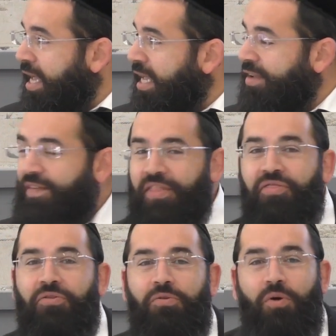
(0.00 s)
he went
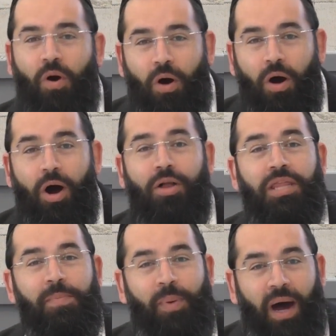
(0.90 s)
through all
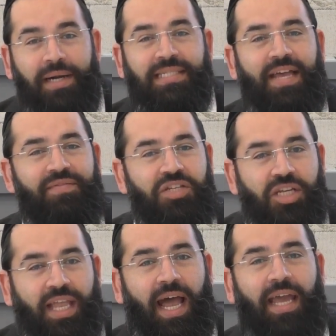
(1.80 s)
the parts of
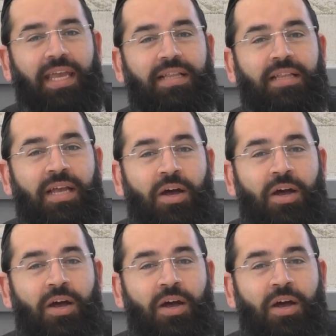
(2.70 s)
Eshet Chayil,